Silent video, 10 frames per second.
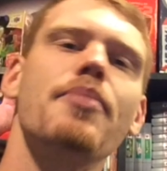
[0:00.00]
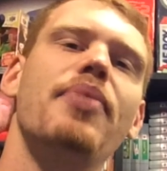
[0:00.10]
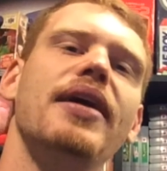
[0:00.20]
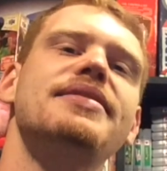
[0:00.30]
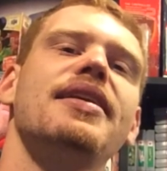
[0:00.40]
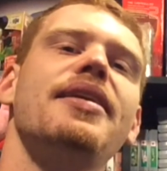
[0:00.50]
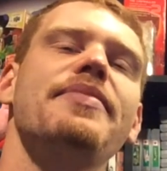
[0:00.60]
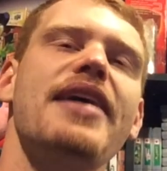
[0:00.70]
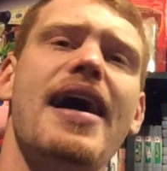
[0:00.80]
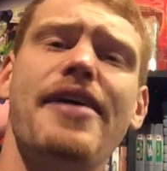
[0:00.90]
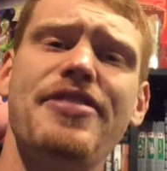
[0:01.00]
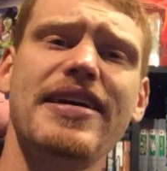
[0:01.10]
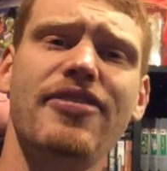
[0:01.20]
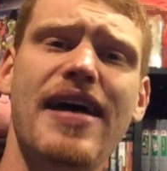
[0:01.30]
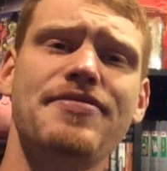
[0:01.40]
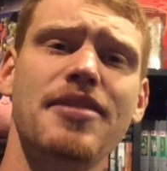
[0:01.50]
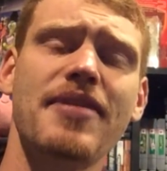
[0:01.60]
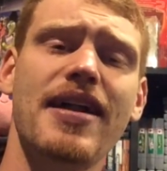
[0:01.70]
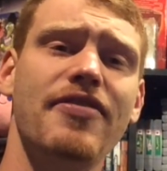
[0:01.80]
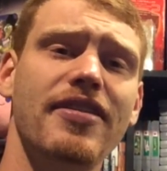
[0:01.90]
But yeah, I think he'll have some
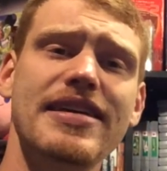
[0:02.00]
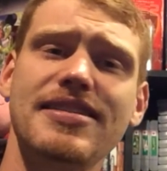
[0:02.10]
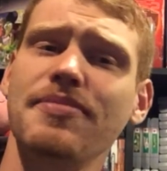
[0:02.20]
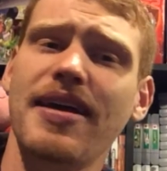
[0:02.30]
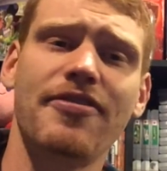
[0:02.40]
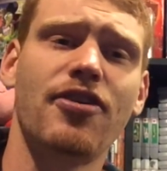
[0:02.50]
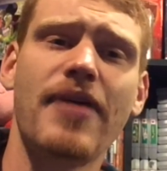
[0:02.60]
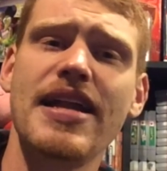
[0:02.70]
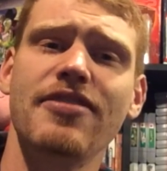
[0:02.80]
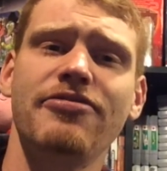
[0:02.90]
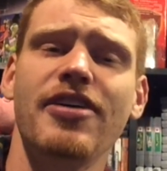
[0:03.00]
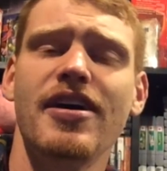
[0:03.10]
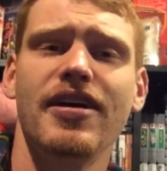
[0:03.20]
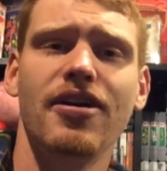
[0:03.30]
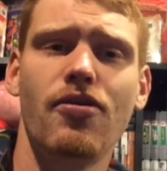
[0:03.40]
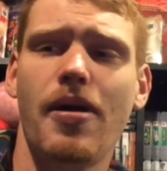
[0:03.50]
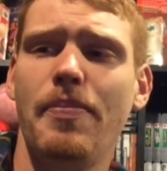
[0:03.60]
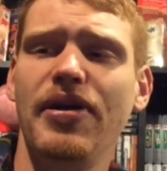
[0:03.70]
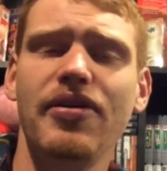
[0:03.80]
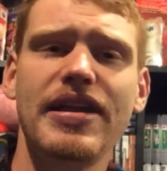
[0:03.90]
kind of, at least some kind of creative, you know,
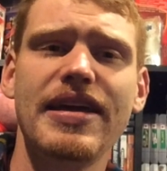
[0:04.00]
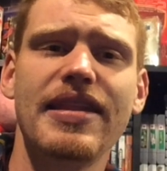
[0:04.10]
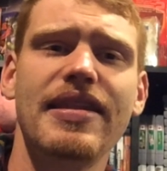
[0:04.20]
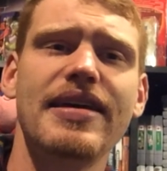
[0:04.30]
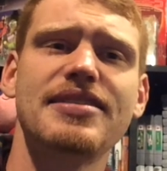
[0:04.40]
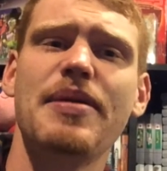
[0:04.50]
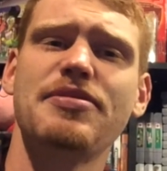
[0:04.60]
ability in this.